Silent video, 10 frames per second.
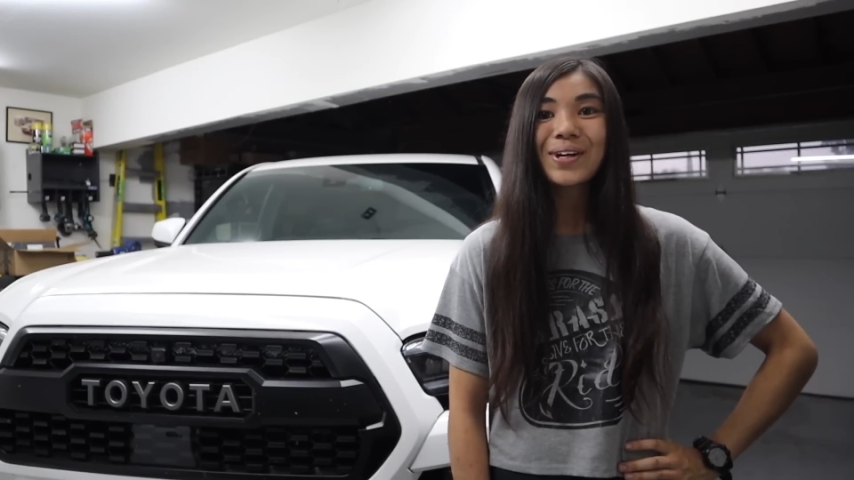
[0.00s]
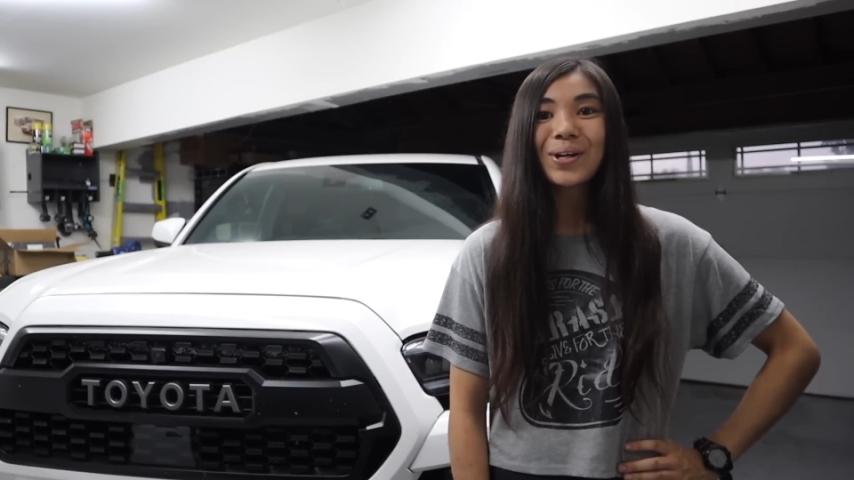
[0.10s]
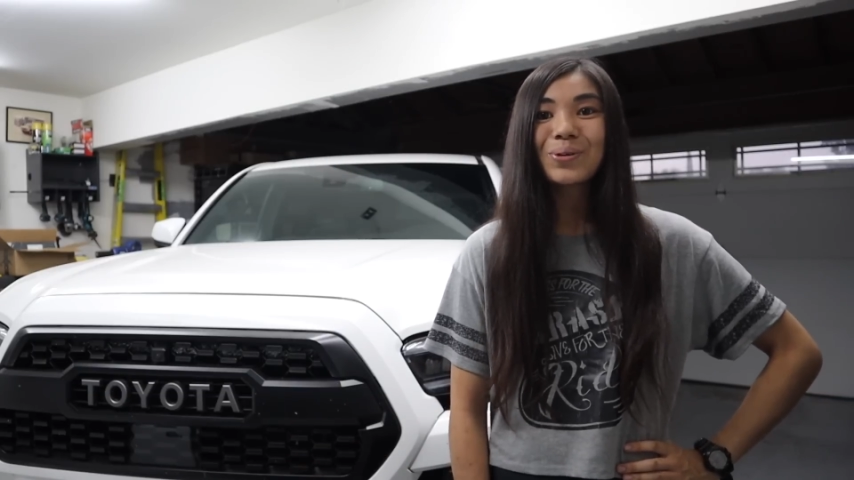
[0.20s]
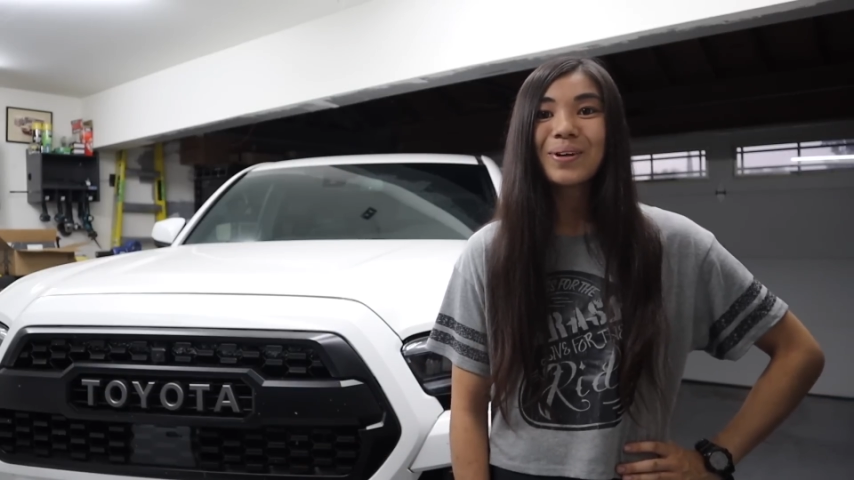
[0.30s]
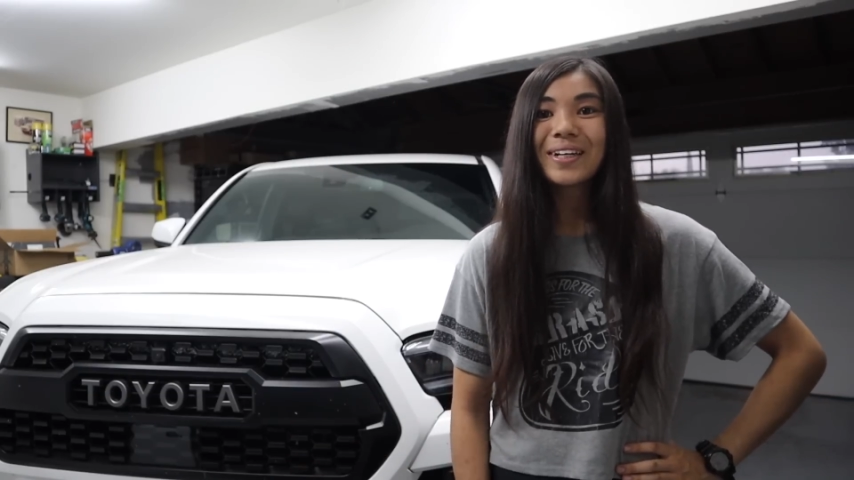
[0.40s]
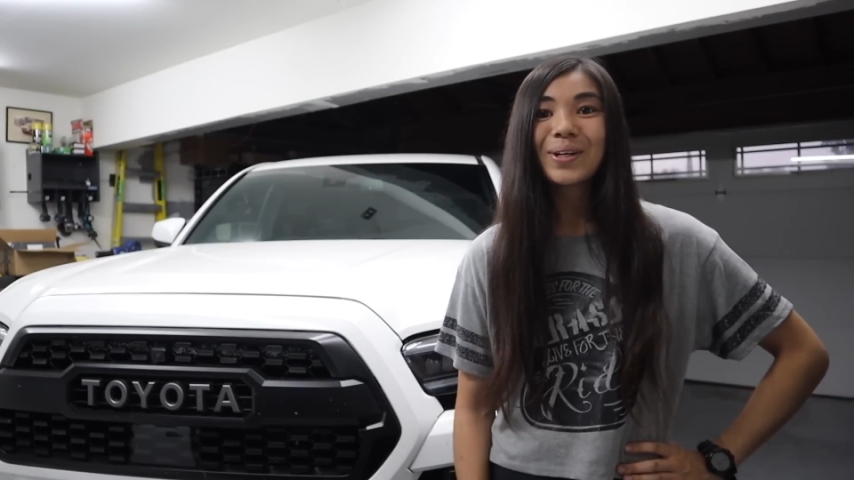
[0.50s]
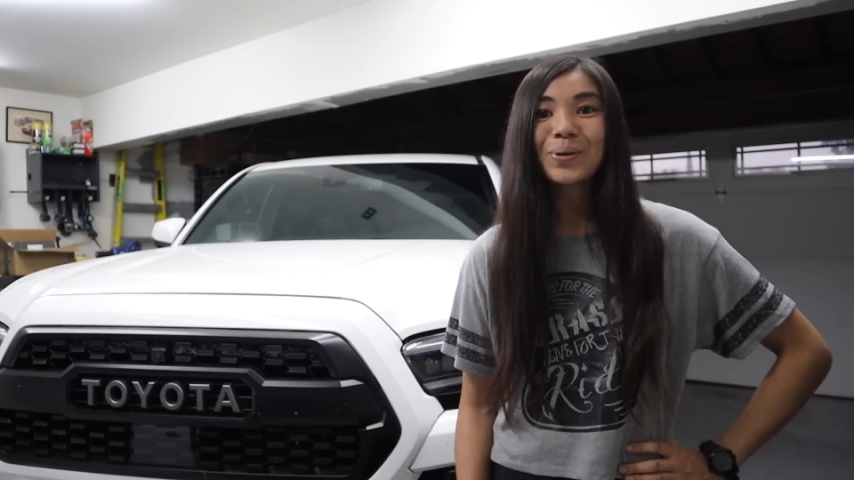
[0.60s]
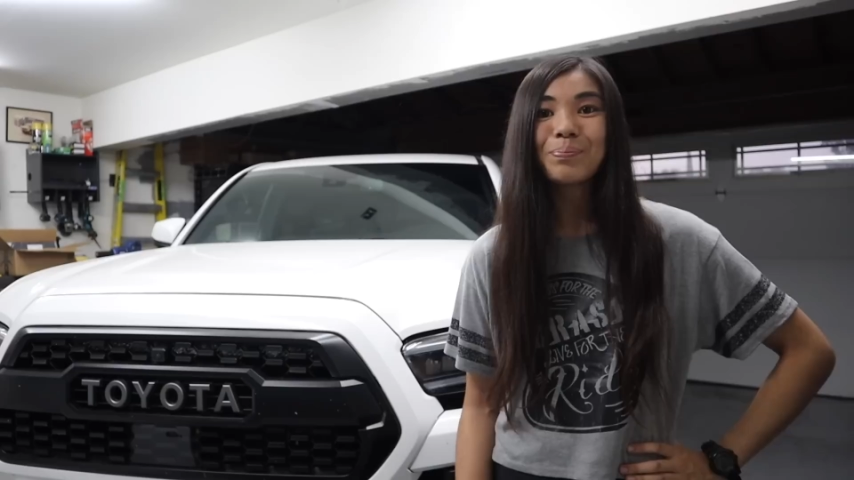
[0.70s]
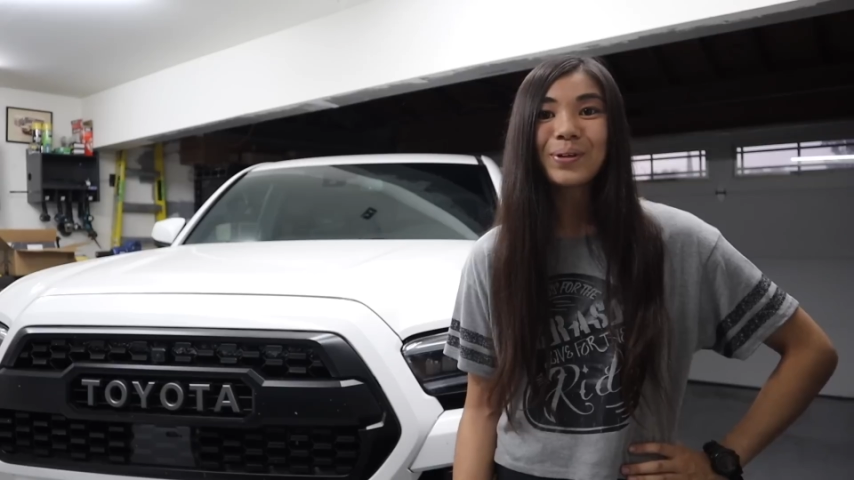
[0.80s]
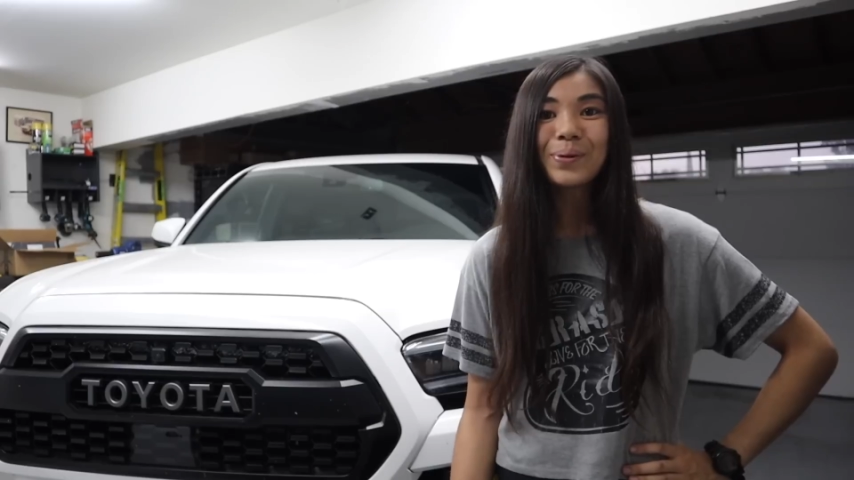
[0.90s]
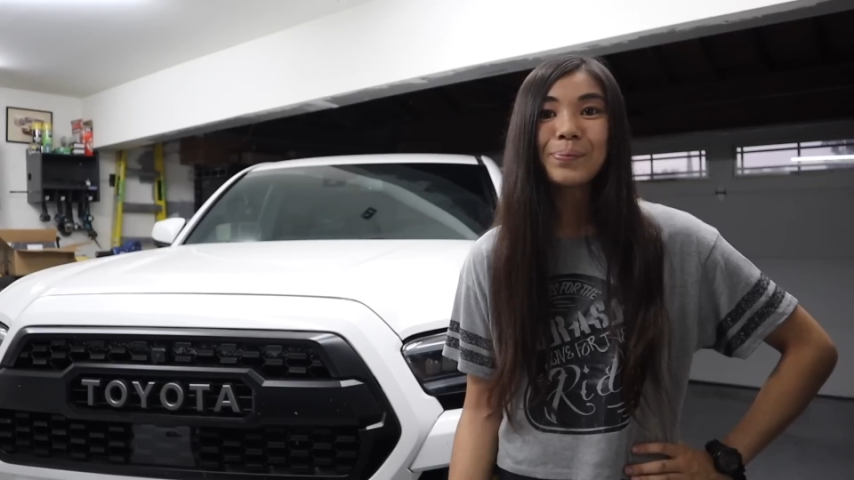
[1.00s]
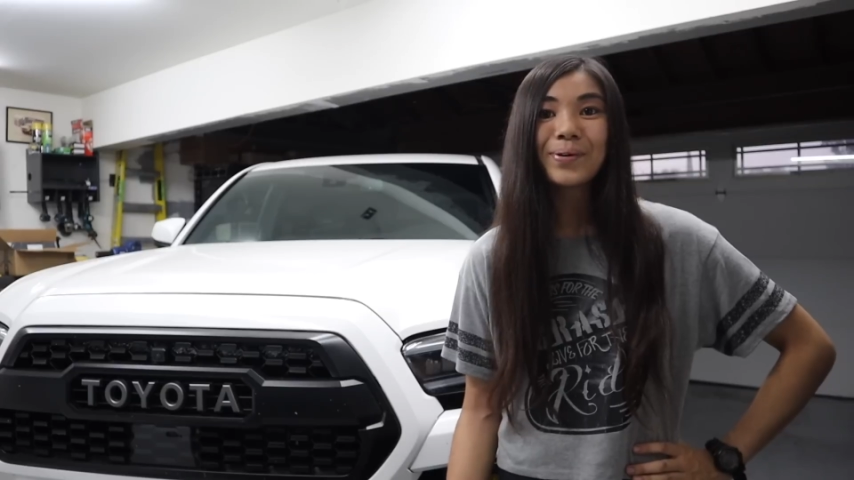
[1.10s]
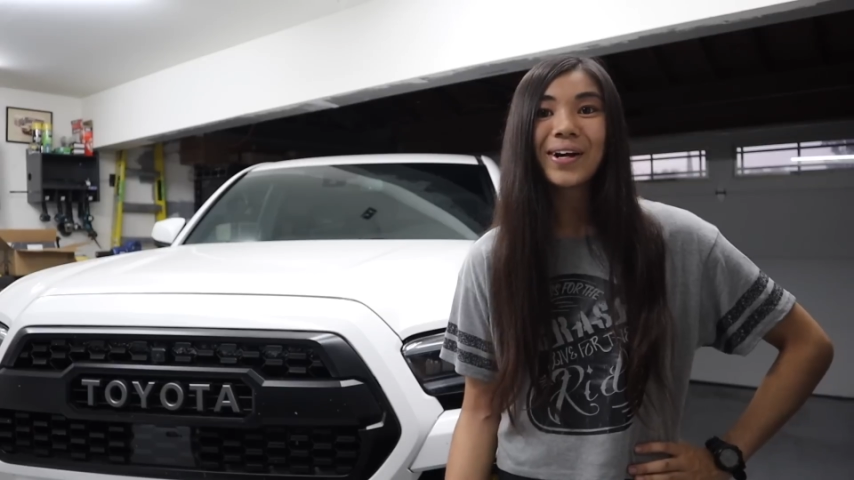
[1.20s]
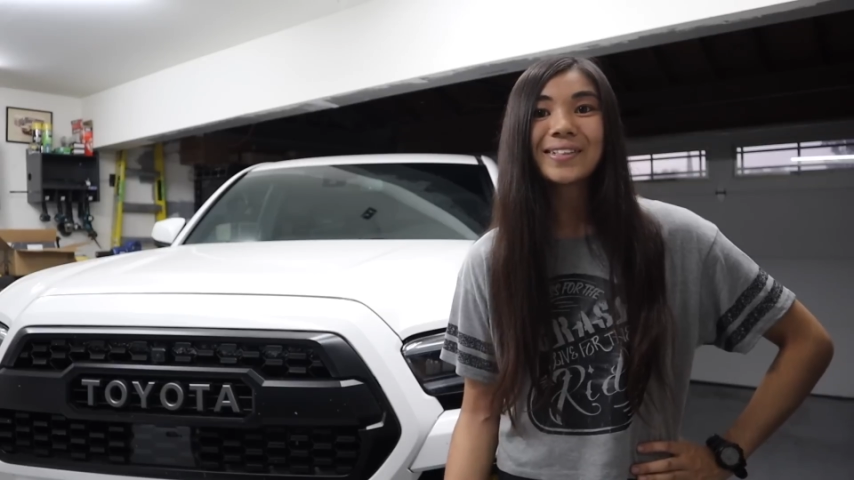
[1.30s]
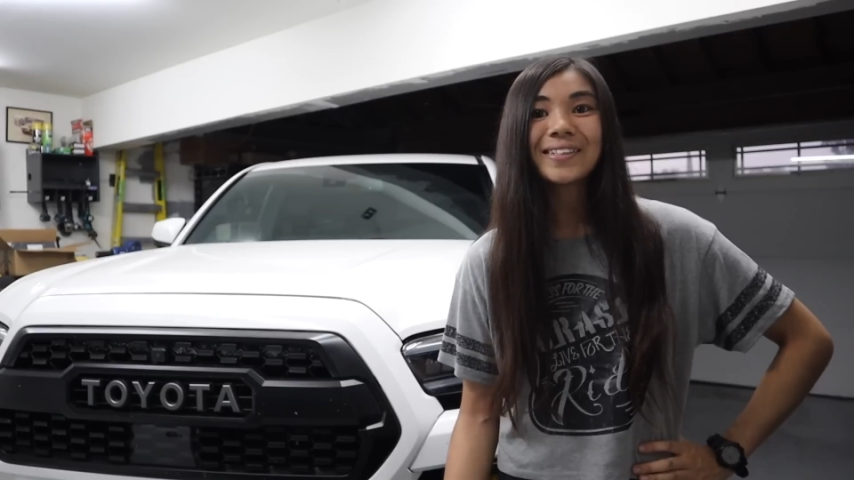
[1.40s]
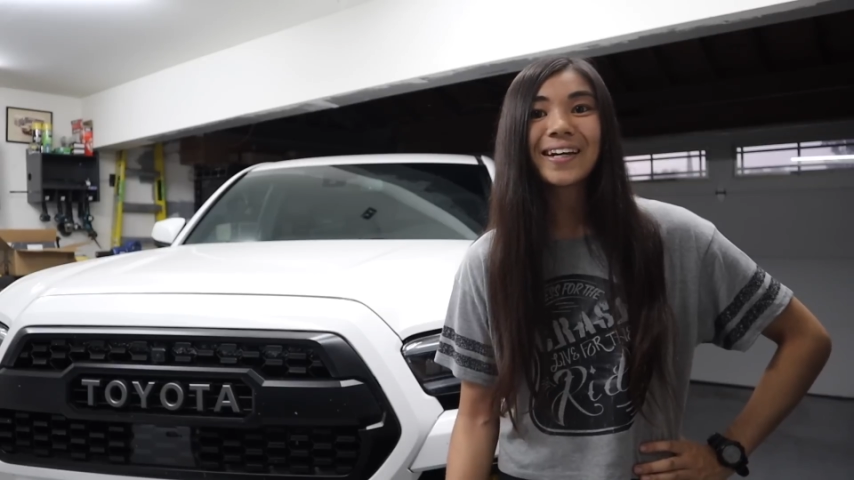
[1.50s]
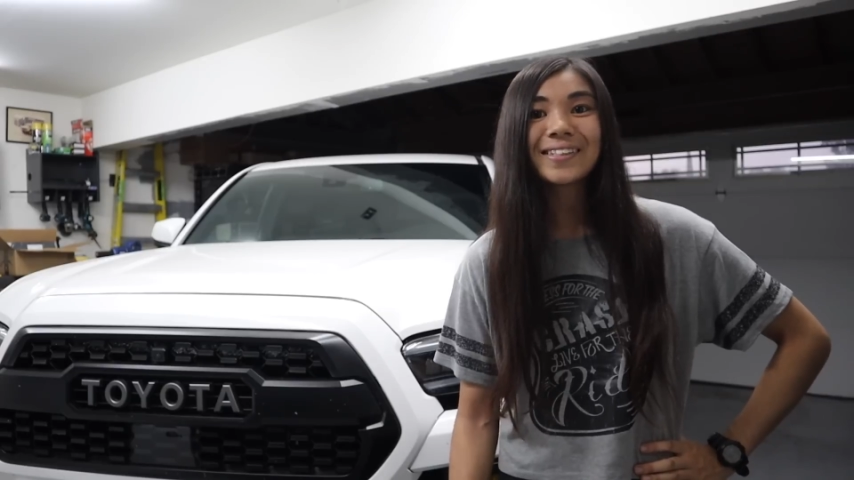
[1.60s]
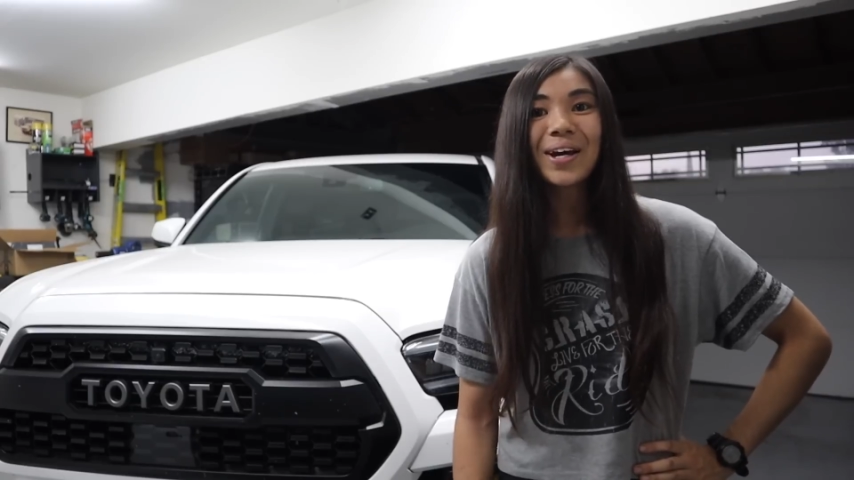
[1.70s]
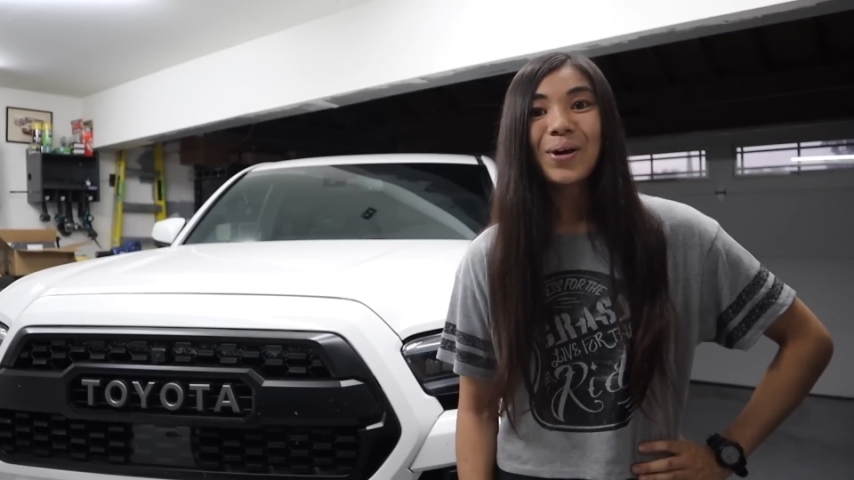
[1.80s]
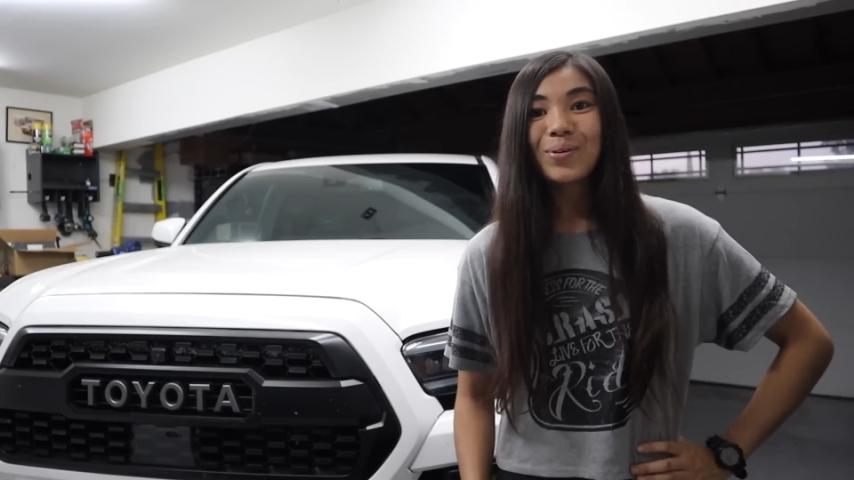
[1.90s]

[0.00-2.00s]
documenting her build process.